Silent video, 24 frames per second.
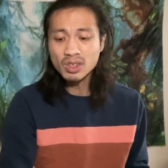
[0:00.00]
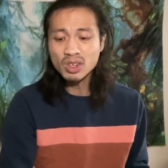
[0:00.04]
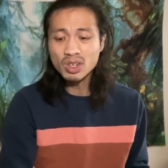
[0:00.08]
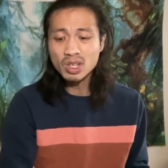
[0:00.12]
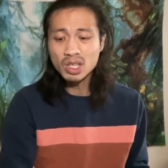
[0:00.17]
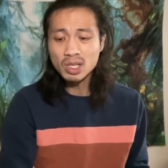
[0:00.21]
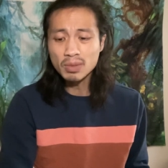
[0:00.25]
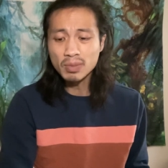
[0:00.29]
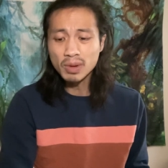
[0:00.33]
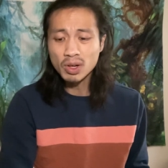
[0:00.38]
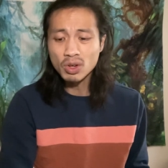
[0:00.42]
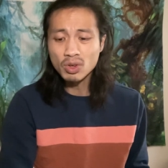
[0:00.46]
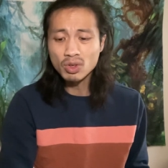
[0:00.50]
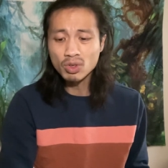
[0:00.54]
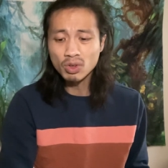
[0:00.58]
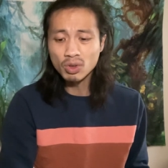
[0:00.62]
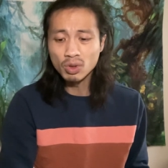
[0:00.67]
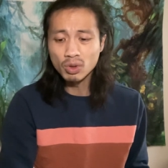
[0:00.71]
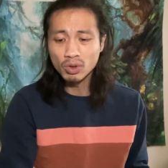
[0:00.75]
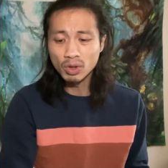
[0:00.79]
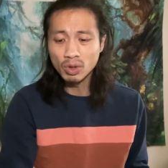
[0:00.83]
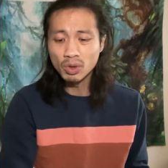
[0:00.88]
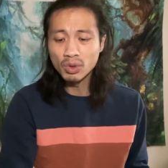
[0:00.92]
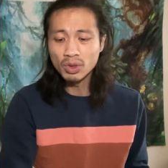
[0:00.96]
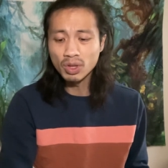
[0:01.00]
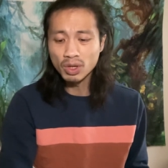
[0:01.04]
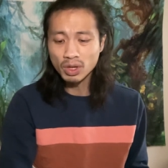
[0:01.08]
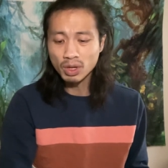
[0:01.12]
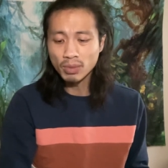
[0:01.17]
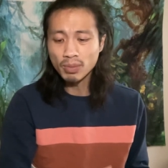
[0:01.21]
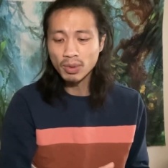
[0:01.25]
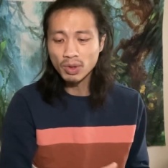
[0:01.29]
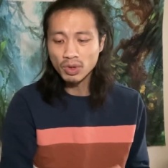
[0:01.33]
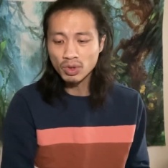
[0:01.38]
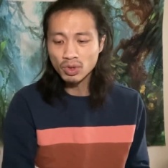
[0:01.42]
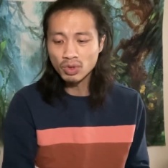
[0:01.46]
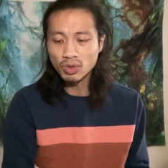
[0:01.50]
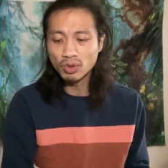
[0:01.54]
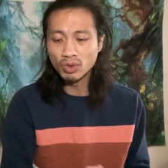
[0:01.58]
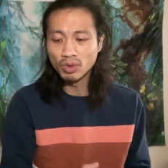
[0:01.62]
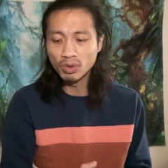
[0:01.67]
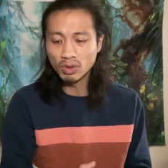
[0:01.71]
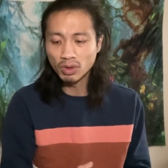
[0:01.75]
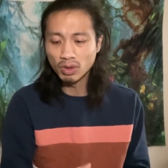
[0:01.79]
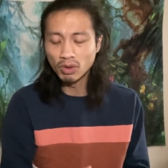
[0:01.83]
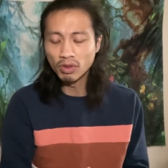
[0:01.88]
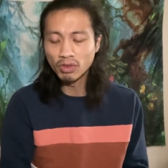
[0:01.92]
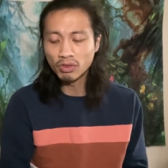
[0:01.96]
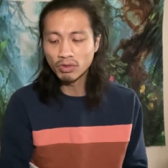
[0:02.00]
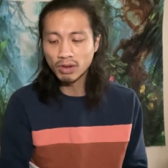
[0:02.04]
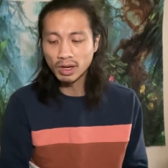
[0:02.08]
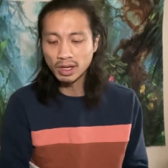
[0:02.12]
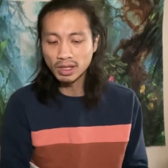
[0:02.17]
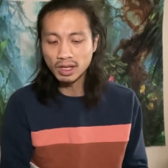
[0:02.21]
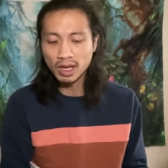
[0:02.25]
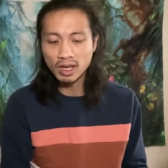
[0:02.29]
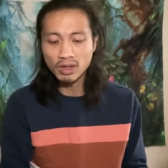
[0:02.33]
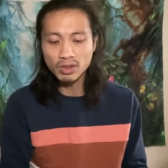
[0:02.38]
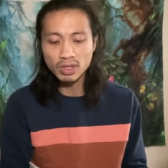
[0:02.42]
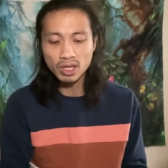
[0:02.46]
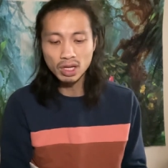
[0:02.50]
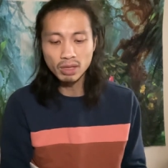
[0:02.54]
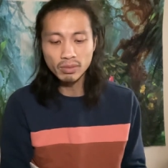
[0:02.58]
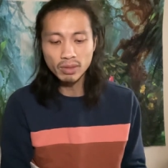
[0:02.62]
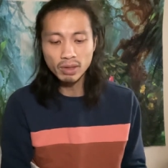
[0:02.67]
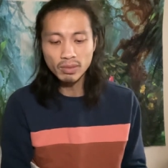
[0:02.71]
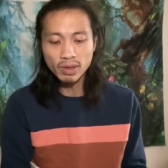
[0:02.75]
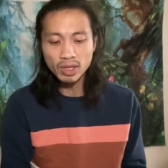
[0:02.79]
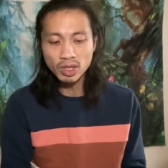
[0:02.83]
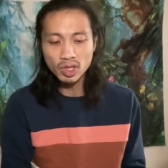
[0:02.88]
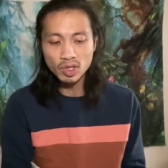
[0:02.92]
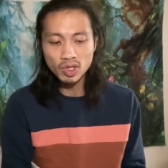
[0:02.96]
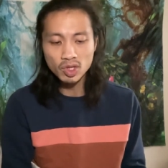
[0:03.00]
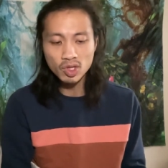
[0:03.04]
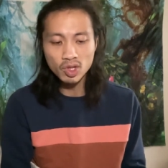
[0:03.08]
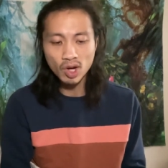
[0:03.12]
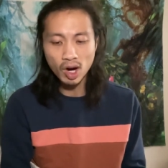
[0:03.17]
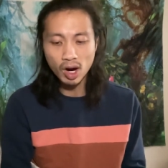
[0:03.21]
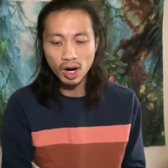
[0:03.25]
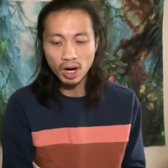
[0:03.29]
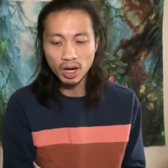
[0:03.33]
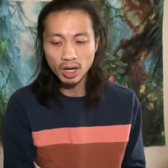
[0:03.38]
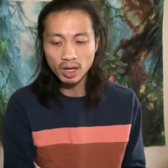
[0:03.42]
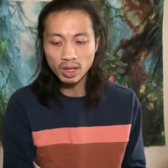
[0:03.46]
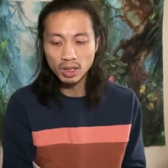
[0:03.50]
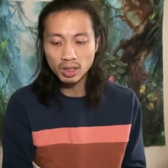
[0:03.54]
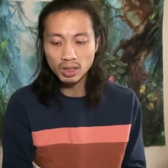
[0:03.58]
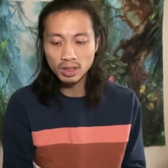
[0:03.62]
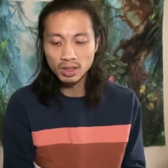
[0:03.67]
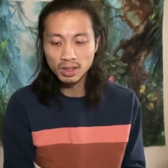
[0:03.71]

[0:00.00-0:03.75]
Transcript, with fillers: your spiritual growth and your personal growth right now. Tell me about the star.